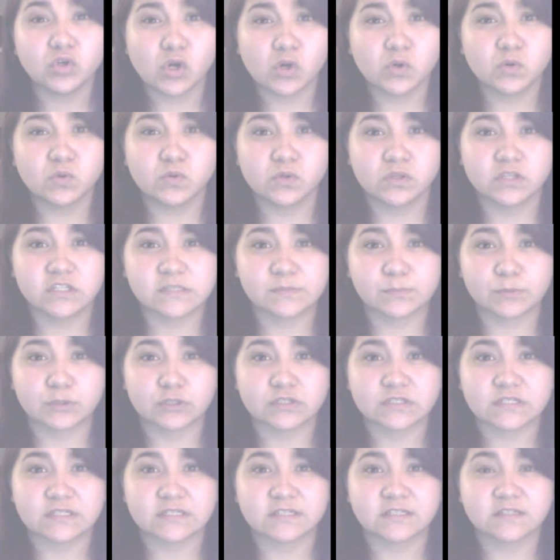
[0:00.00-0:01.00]
know who this
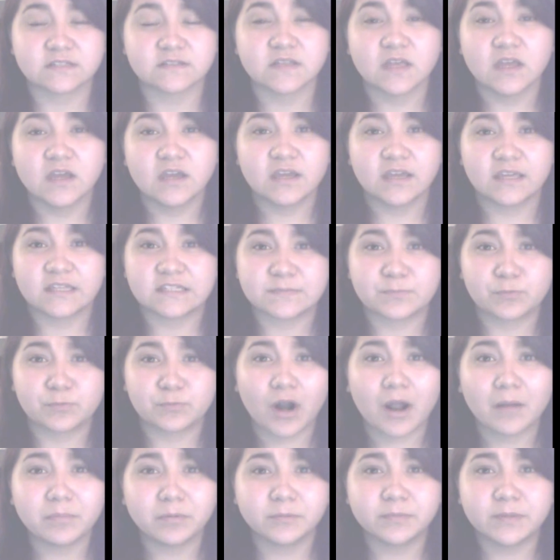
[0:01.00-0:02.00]
person is, it's
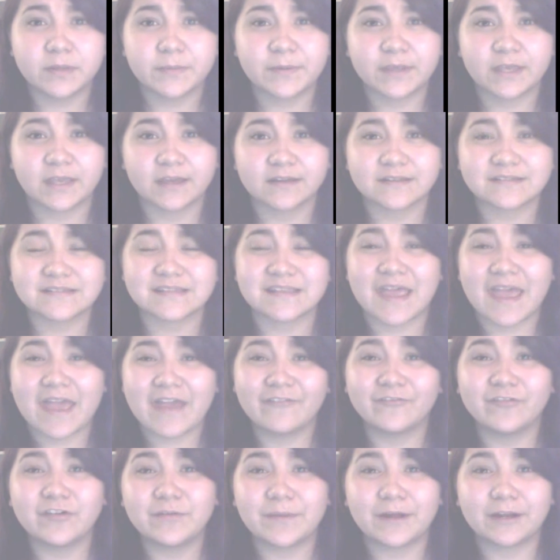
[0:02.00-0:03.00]
probably because
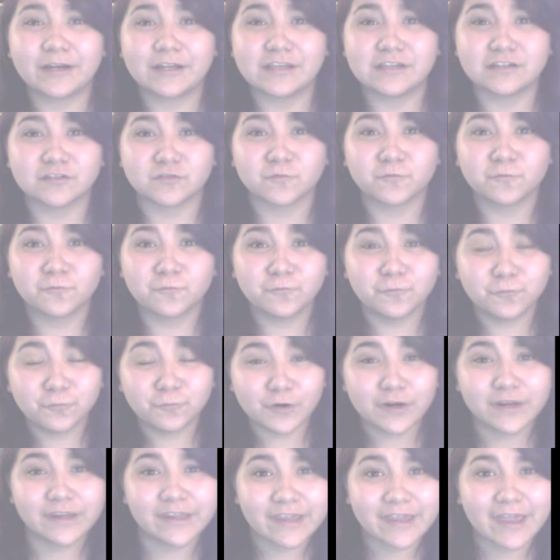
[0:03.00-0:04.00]
everybody is
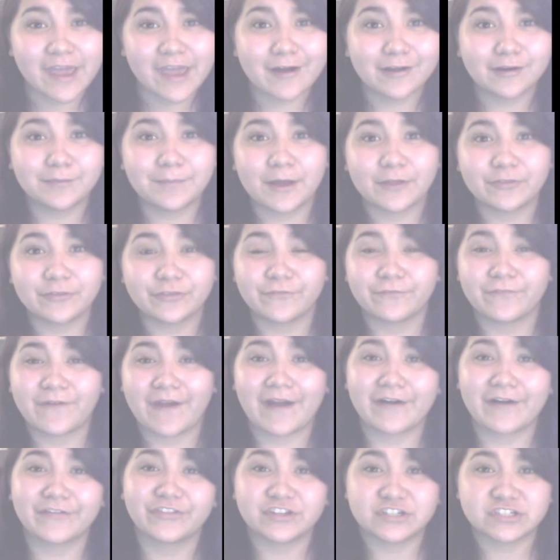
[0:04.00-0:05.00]
freaking out about the
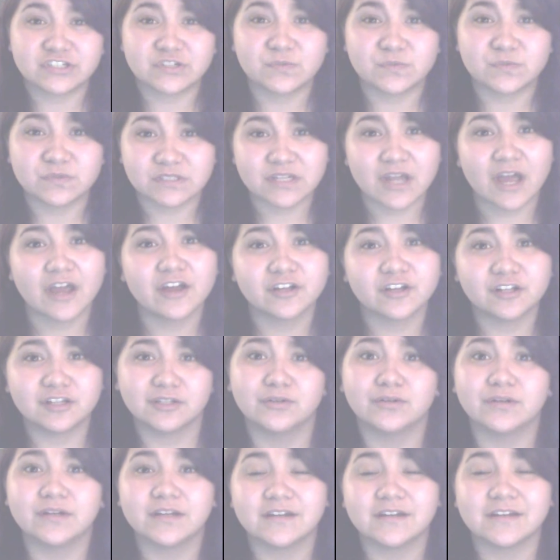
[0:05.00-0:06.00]
fact that she was not
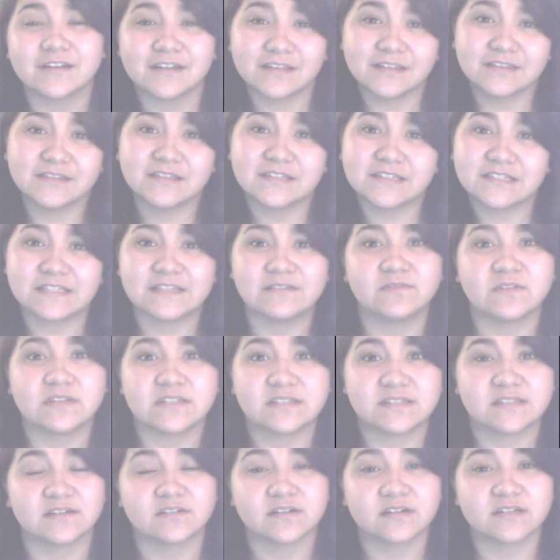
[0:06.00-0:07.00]
included in the TV
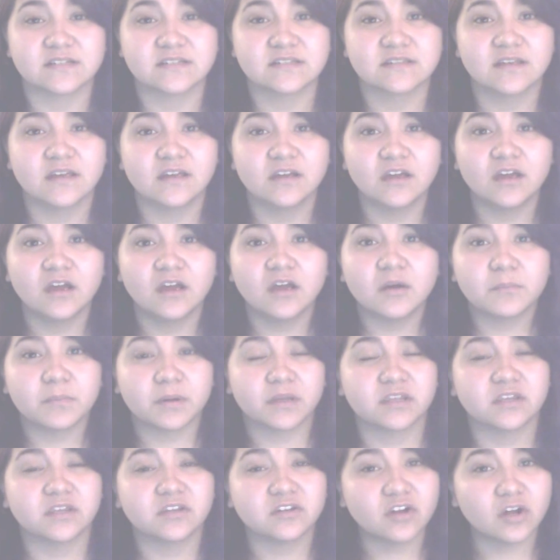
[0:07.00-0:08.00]
series.
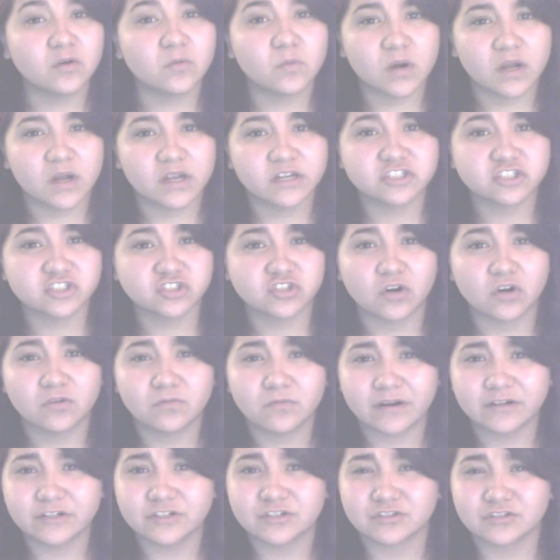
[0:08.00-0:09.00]
But you know what?
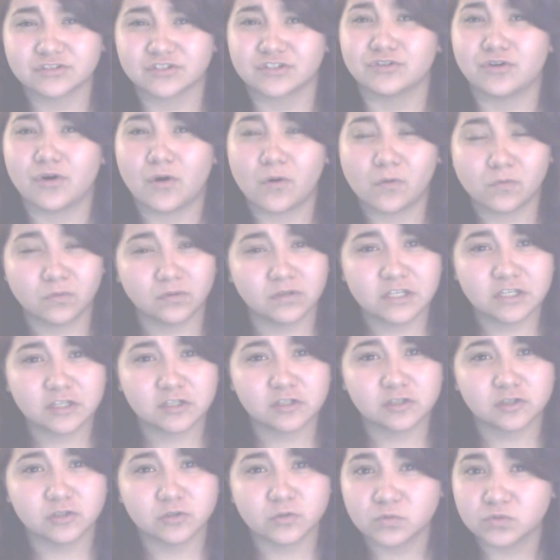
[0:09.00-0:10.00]
Showrunners can only
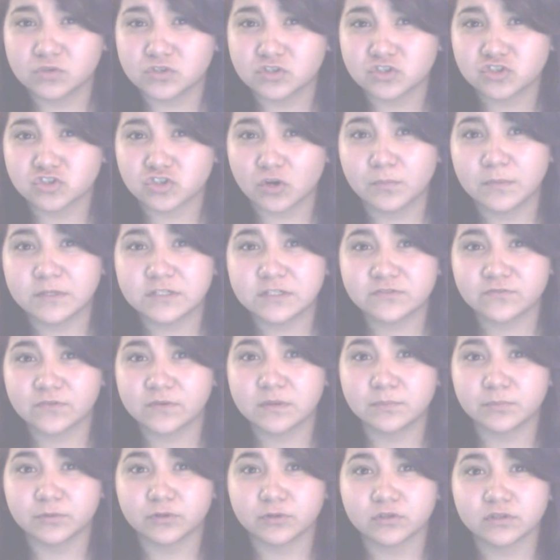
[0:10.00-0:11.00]
include so much from
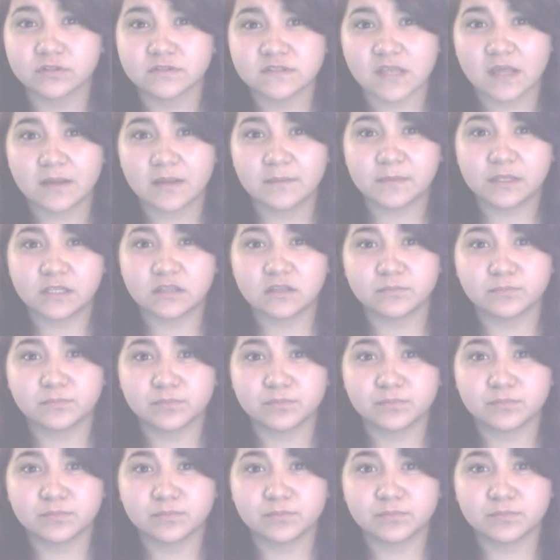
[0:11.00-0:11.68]
the books. I mean, the